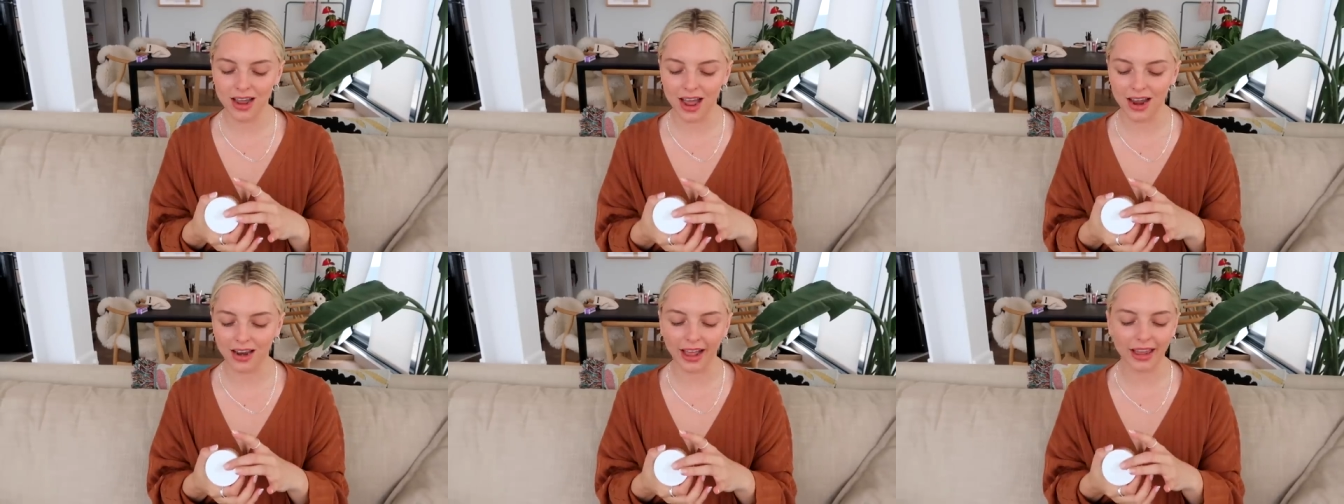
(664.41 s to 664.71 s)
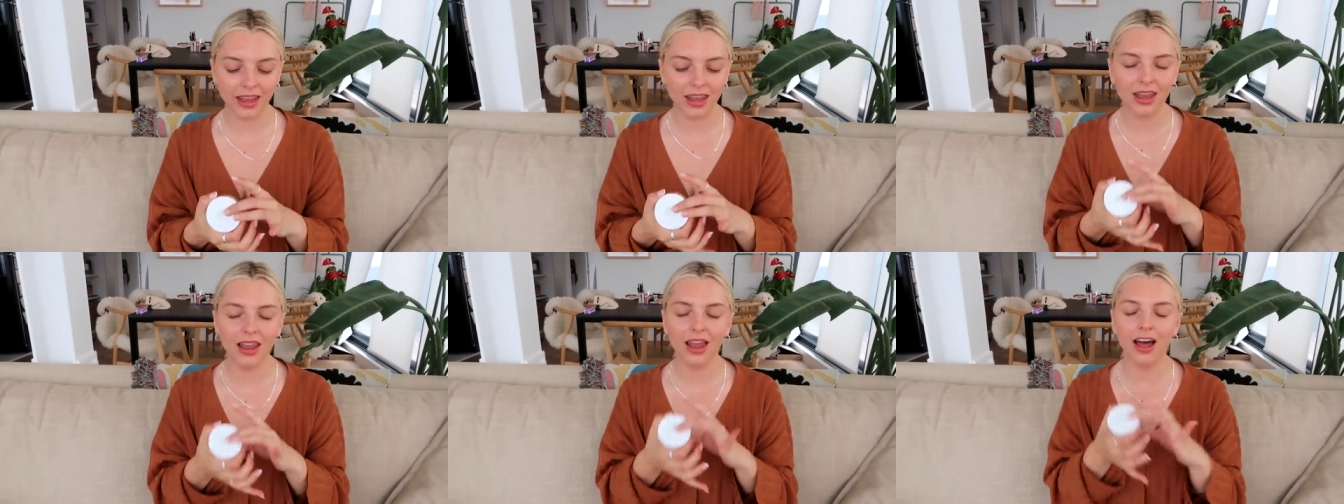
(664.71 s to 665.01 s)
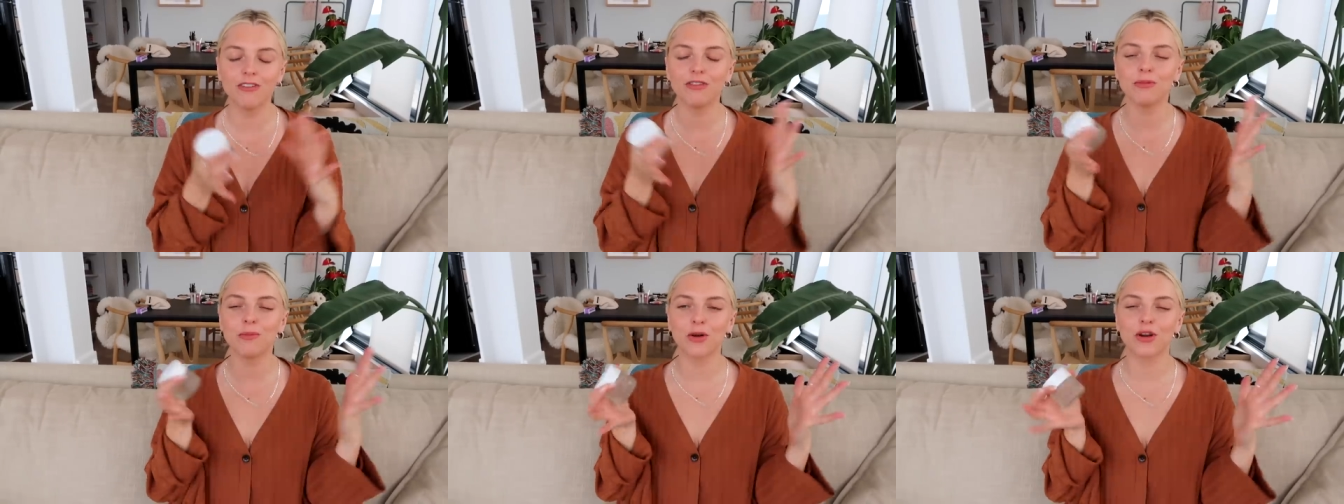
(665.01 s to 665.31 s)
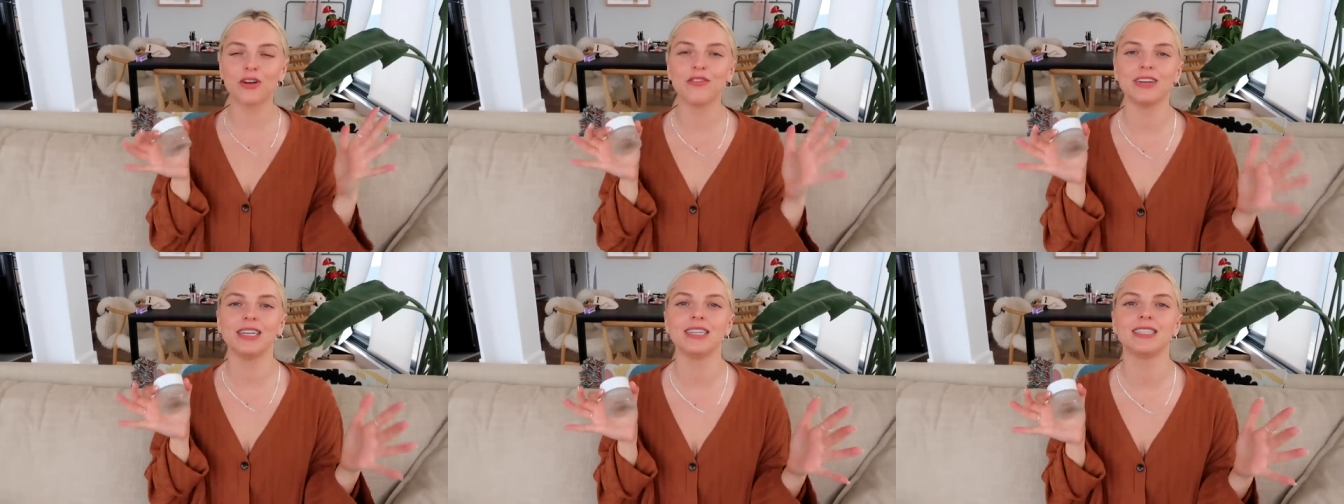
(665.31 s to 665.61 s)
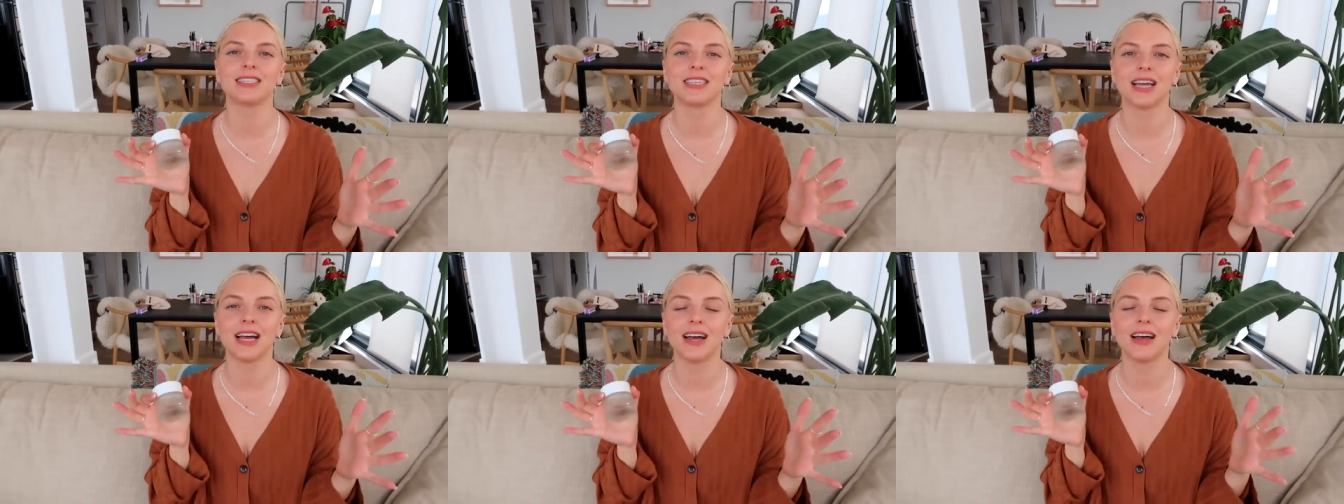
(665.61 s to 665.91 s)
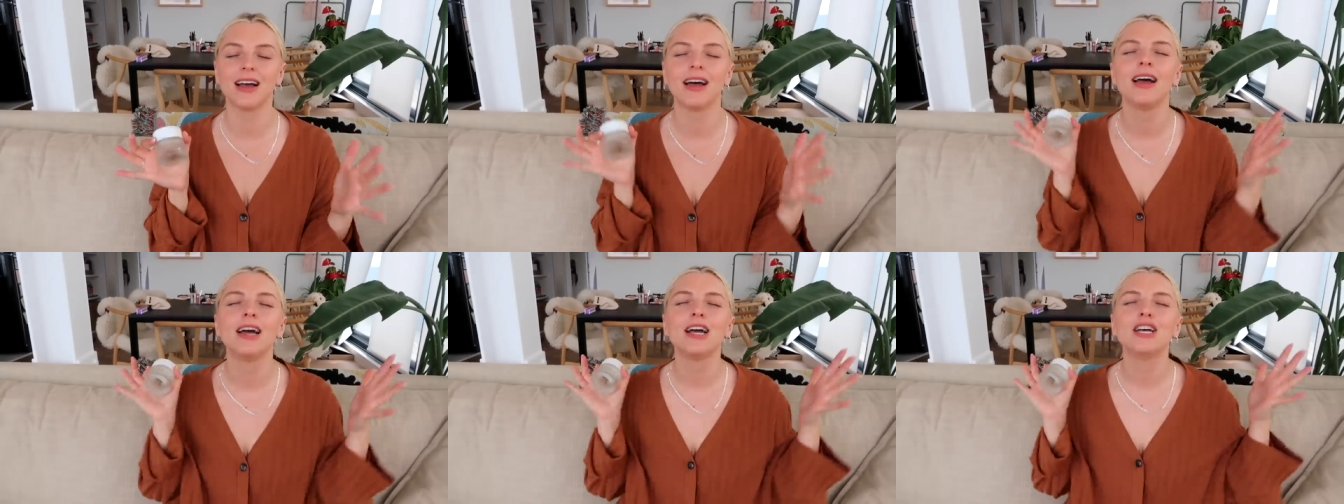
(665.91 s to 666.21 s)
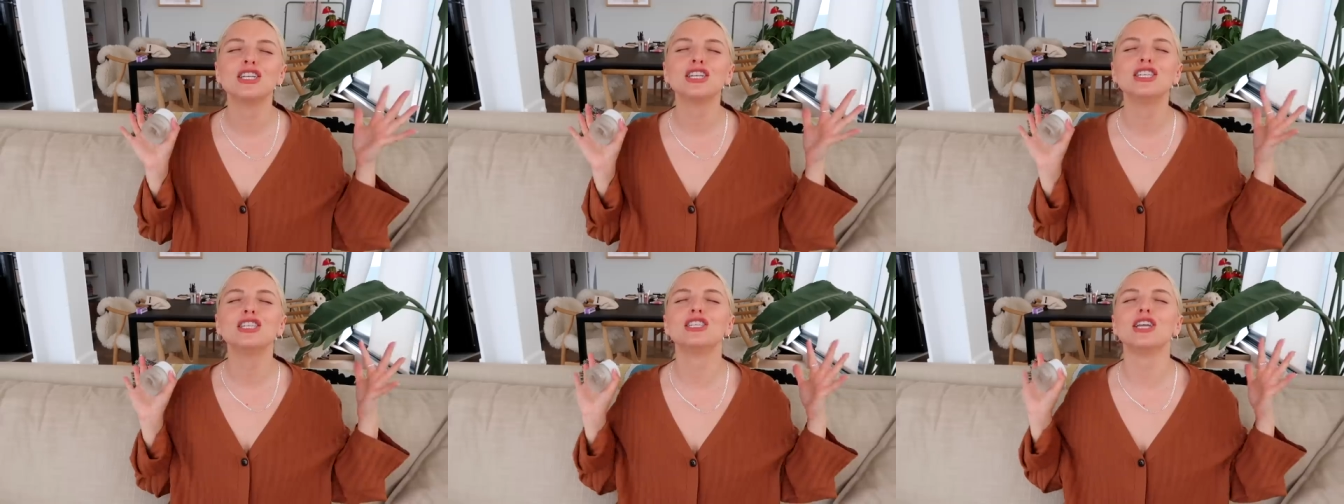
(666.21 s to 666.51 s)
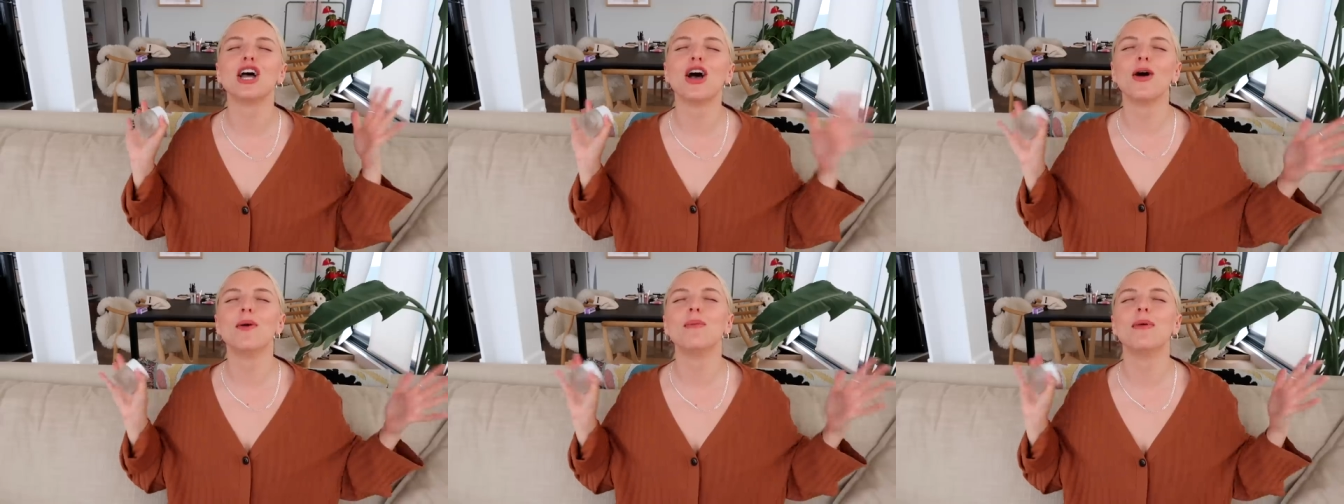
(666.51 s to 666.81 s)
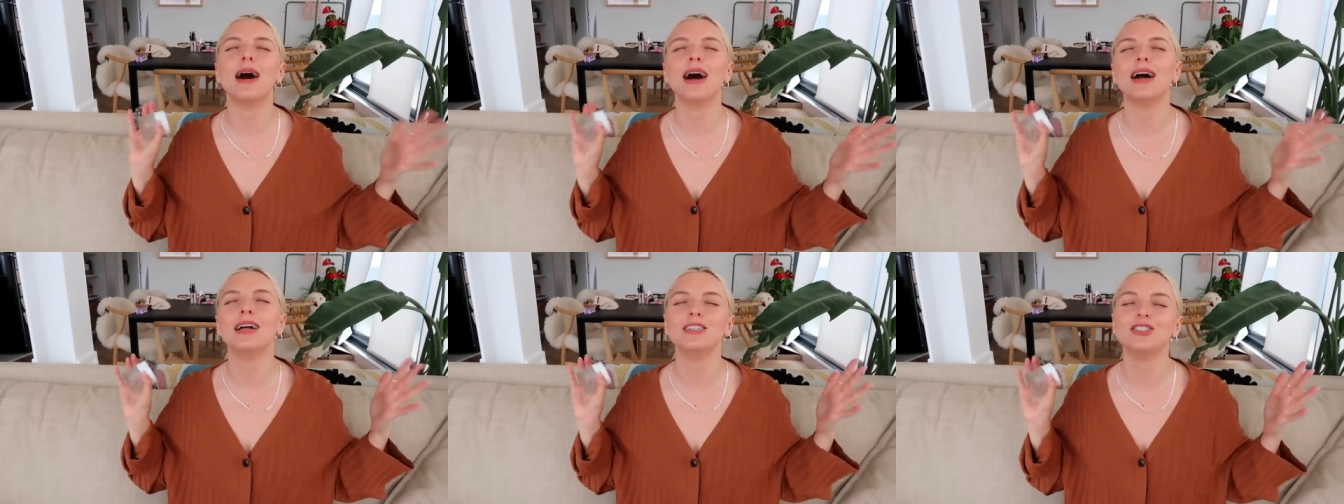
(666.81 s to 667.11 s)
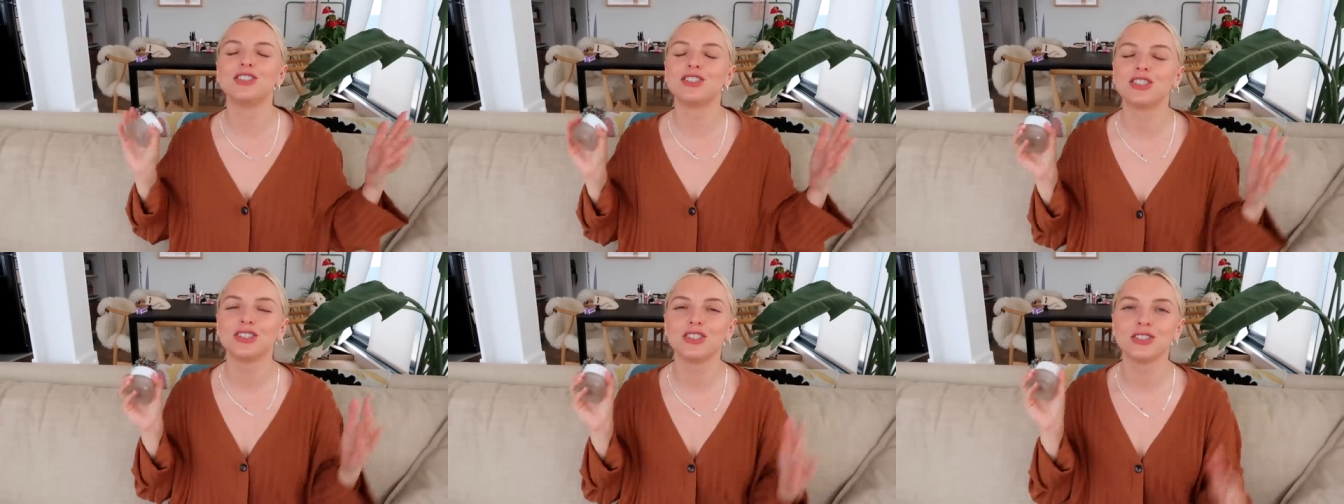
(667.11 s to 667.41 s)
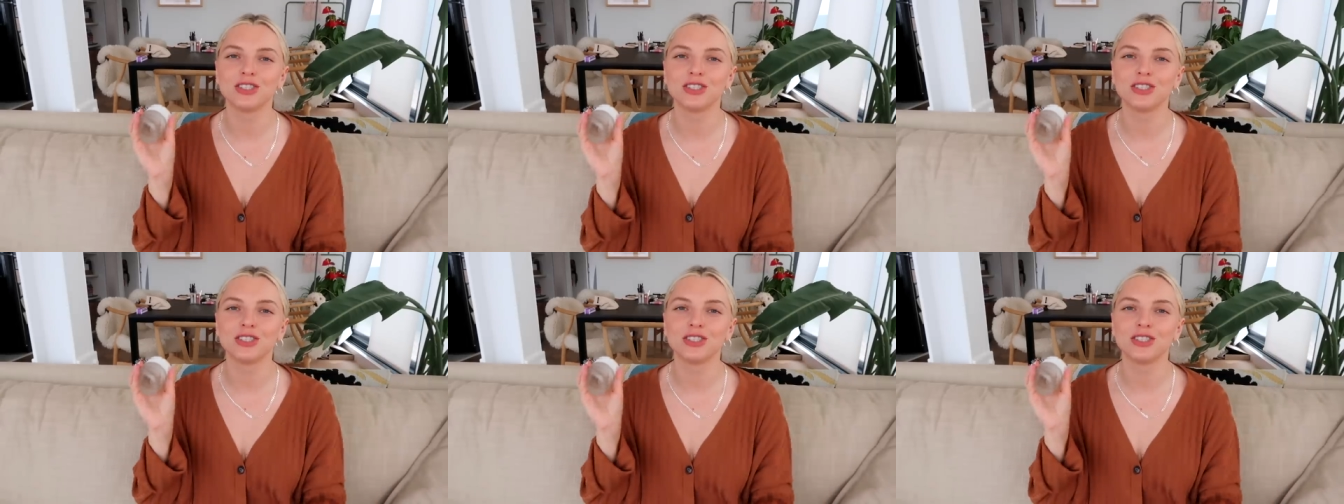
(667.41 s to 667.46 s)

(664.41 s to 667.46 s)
and I love Amoravieza so much.